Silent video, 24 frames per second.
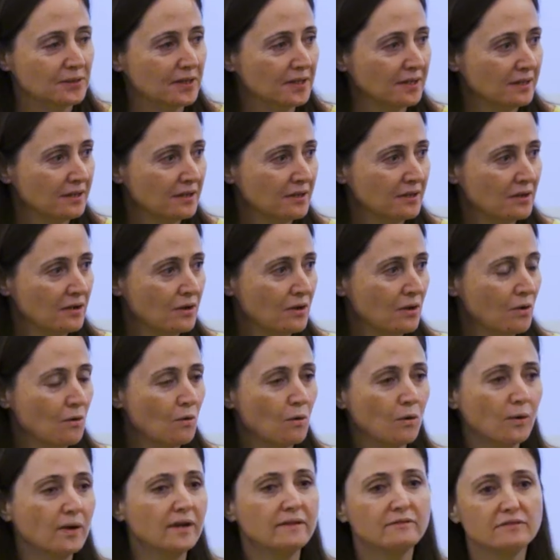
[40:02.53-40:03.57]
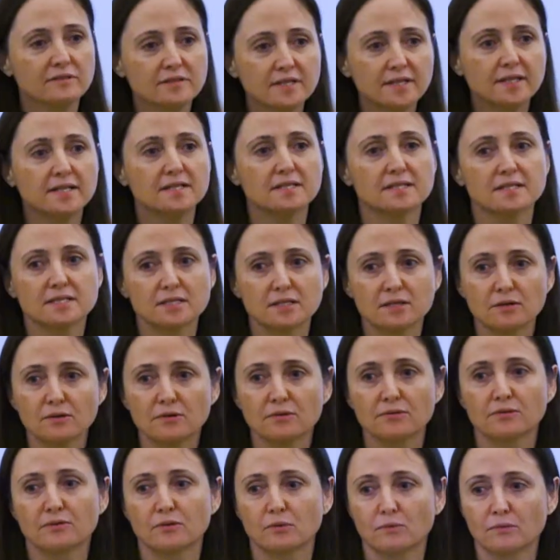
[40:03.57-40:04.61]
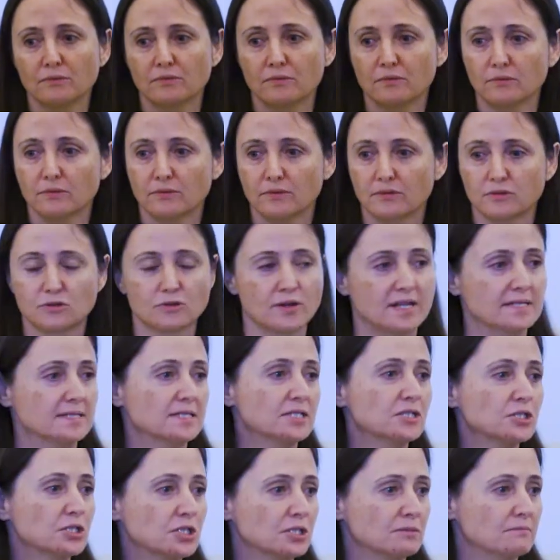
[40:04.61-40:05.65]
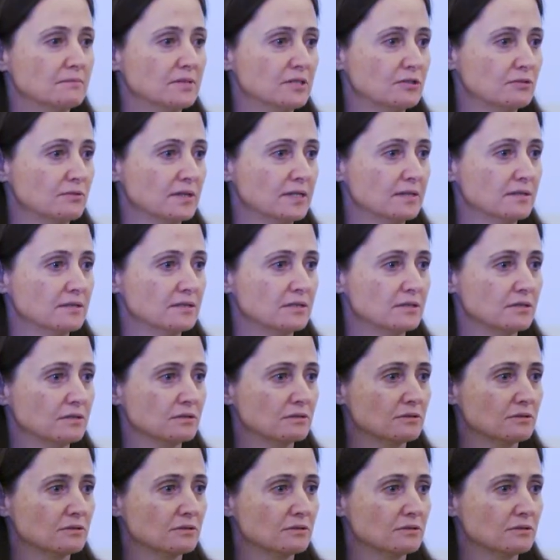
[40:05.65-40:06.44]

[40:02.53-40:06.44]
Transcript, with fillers: one, or even to consider the transition between the two.